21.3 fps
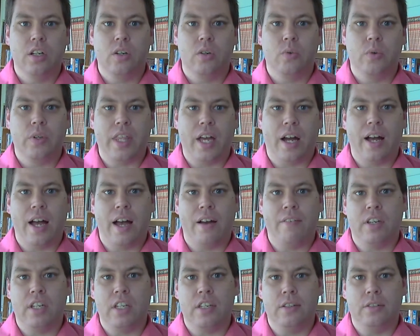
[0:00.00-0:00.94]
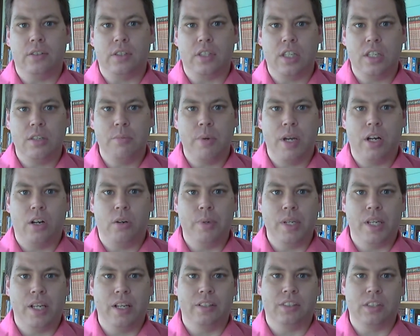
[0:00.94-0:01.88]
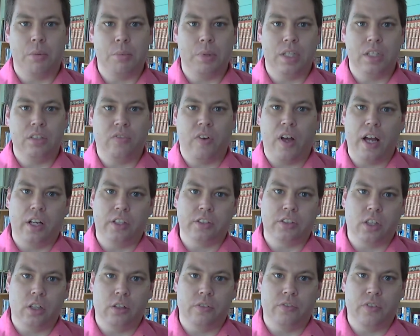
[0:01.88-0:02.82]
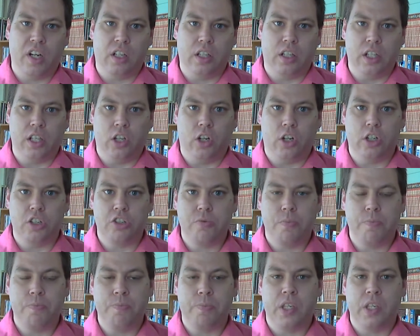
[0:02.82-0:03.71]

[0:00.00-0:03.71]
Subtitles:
without having to use email because some of these files are fairly large.